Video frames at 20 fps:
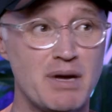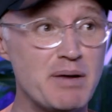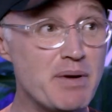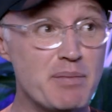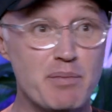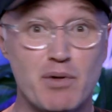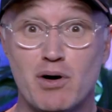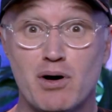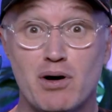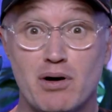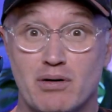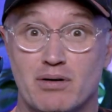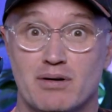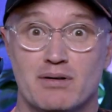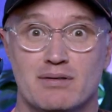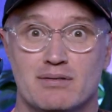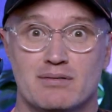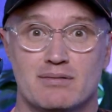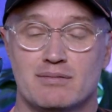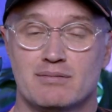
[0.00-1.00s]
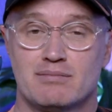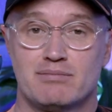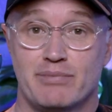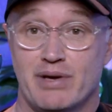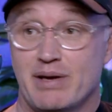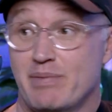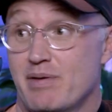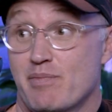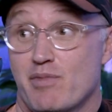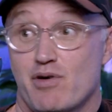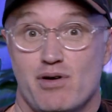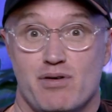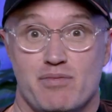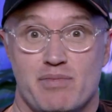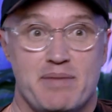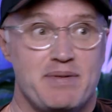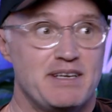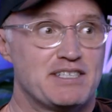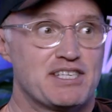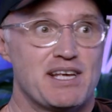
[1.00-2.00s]
Maybe more. Maybe more.
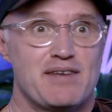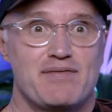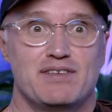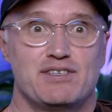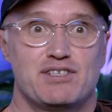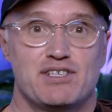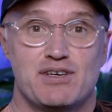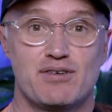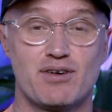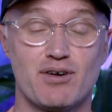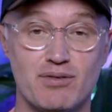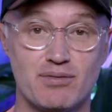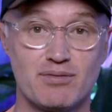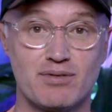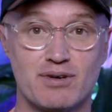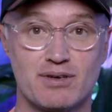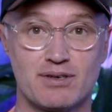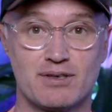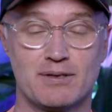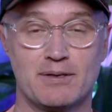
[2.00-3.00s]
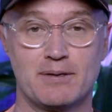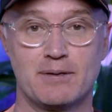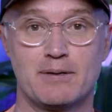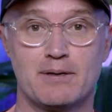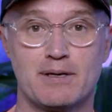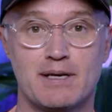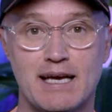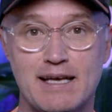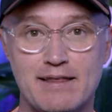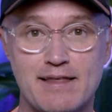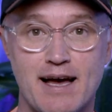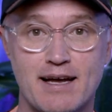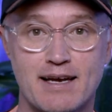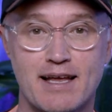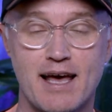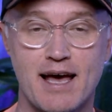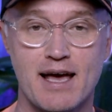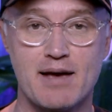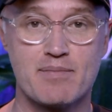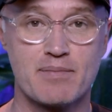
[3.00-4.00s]
Maybe 7-0 in
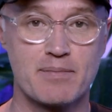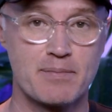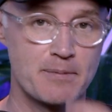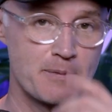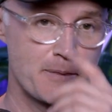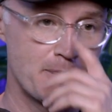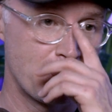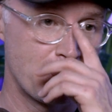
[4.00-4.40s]
that game.